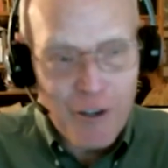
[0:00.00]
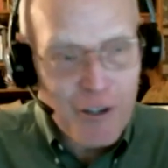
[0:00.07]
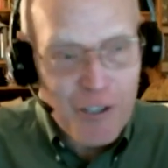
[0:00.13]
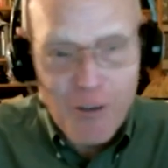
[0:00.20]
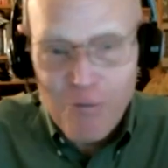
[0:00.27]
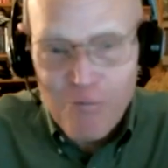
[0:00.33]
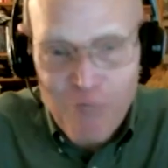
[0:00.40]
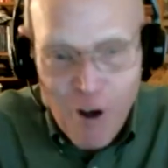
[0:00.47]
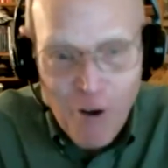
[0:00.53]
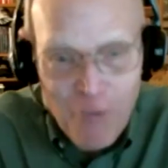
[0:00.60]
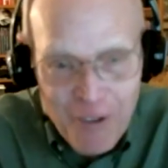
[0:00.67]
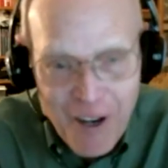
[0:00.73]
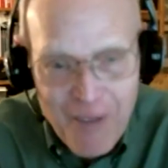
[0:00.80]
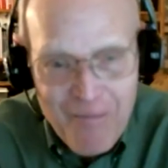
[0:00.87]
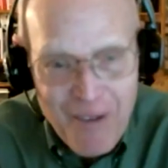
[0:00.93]
there's a
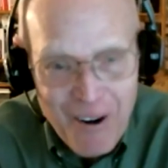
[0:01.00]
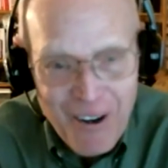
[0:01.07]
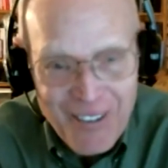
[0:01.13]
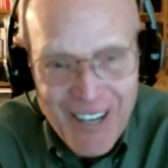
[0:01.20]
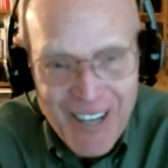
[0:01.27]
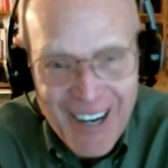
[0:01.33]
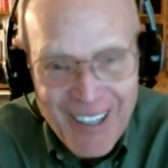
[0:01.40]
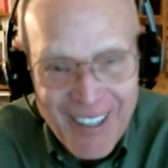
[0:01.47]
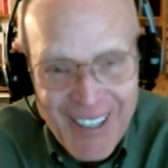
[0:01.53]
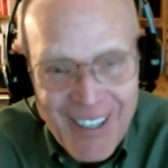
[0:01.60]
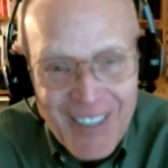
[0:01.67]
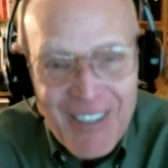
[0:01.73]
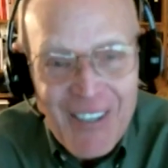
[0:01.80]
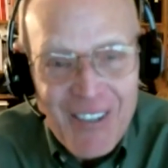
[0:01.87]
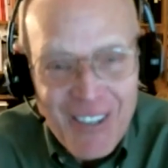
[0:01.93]
phone number on there.
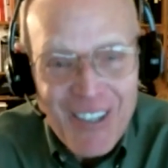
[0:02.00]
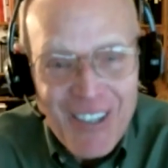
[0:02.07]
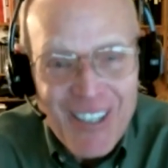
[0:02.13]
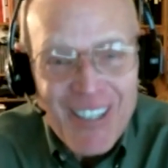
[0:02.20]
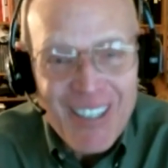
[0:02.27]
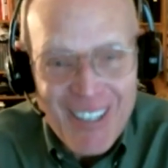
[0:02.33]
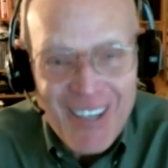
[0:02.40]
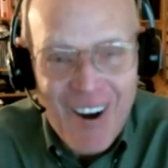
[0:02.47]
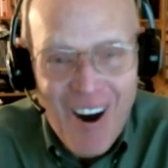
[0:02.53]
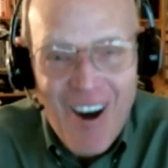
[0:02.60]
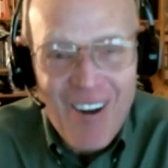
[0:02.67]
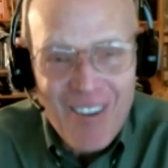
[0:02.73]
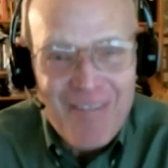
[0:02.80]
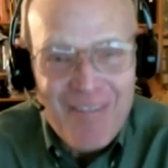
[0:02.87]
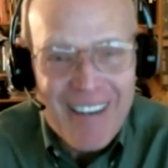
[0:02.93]
You could have
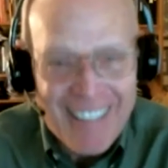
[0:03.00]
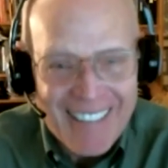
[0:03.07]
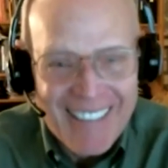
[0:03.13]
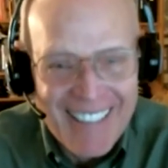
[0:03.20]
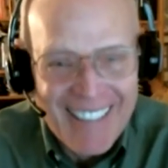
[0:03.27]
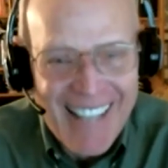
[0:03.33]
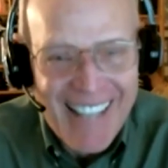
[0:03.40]
called me.